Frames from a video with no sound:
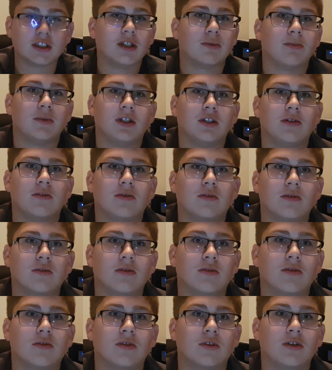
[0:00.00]
I mean,
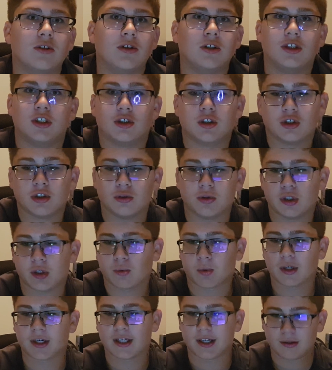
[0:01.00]
you could just do your
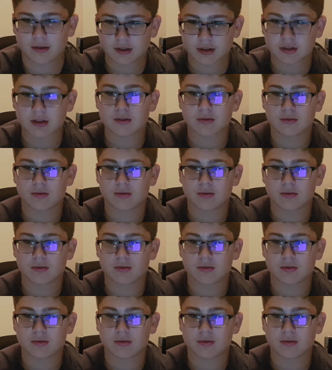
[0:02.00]
workouts,